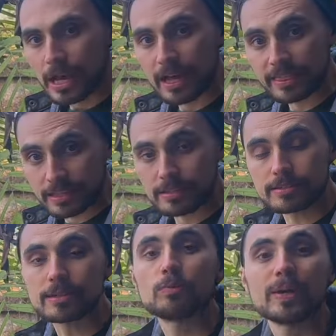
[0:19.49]
This
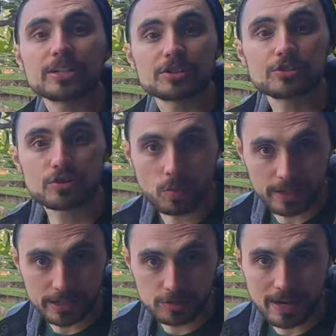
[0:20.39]
is in winter
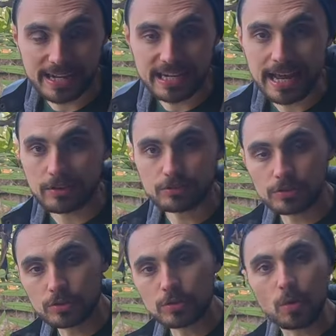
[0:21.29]
storage right now, so you don't